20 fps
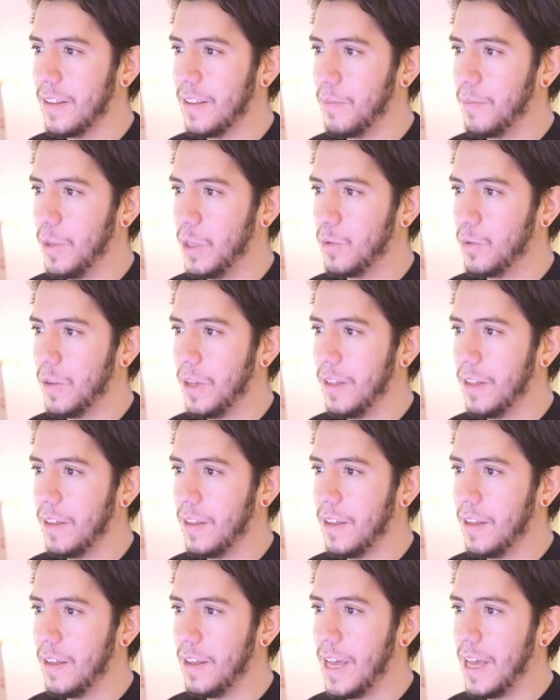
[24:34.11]
between
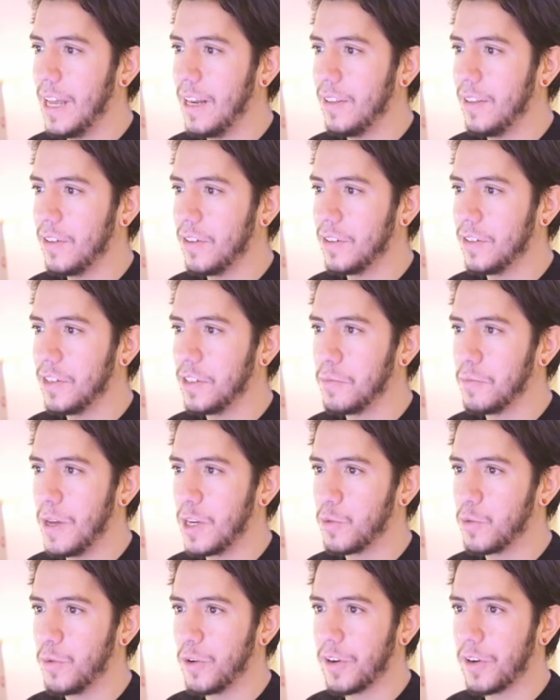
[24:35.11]
the editors is
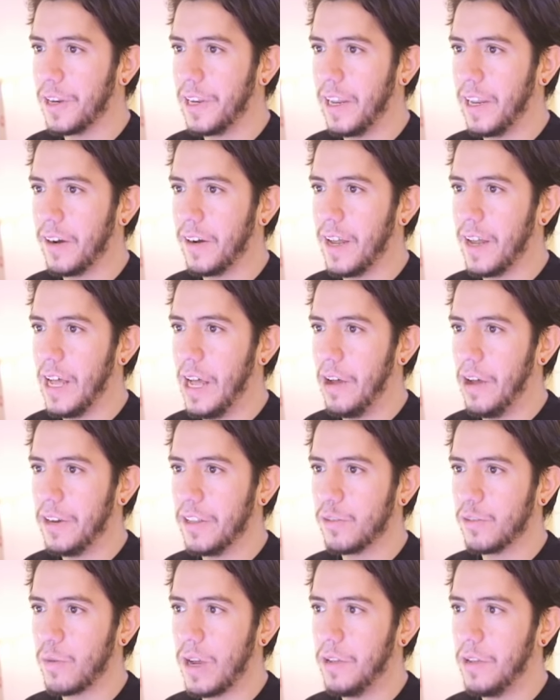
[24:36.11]
much more clear now, and
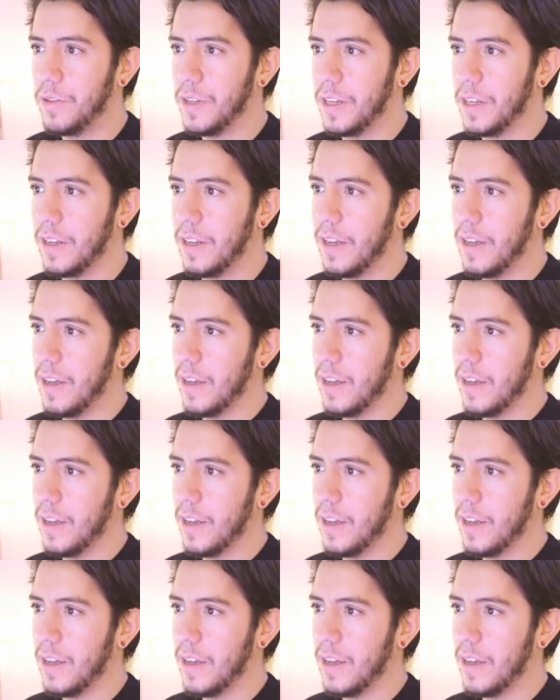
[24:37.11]
it's rounded.